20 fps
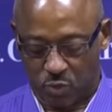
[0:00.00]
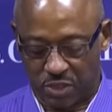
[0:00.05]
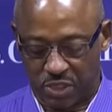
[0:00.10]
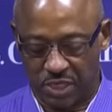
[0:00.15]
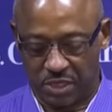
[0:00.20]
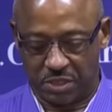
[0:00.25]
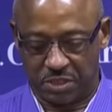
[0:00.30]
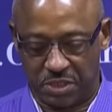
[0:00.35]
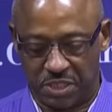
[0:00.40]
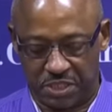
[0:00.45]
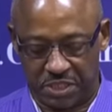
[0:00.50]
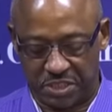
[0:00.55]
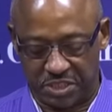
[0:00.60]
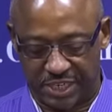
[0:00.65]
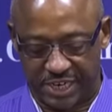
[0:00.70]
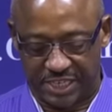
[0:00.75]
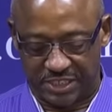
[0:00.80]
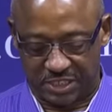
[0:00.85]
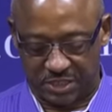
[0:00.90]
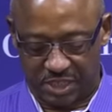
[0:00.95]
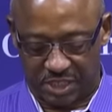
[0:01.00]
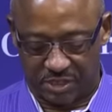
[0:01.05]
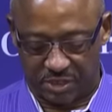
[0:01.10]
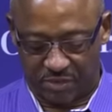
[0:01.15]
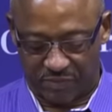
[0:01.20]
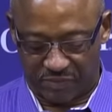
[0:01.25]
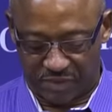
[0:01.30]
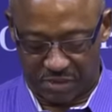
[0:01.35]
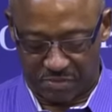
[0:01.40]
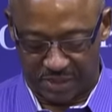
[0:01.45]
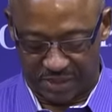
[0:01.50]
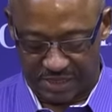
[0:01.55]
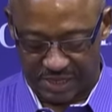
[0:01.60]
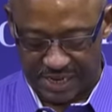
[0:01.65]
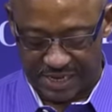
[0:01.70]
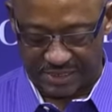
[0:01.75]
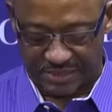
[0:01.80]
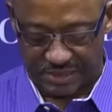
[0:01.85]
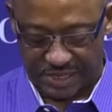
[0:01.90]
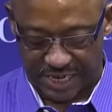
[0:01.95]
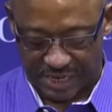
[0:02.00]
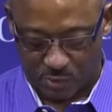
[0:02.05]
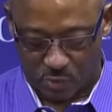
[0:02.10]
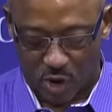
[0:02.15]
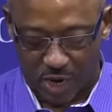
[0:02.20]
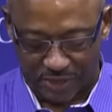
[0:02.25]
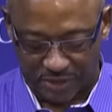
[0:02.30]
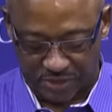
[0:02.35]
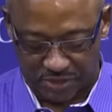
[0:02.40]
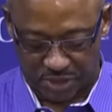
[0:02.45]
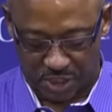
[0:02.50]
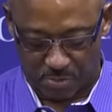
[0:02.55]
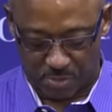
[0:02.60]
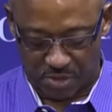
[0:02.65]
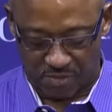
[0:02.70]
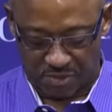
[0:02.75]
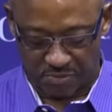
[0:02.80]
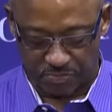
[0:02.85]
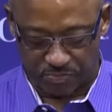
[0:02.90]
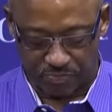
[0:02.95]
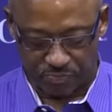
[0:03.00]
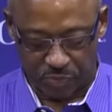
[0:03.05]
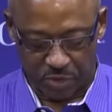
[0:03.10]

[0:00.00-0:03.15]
Getting a chance to get their film in last night and watching some of it.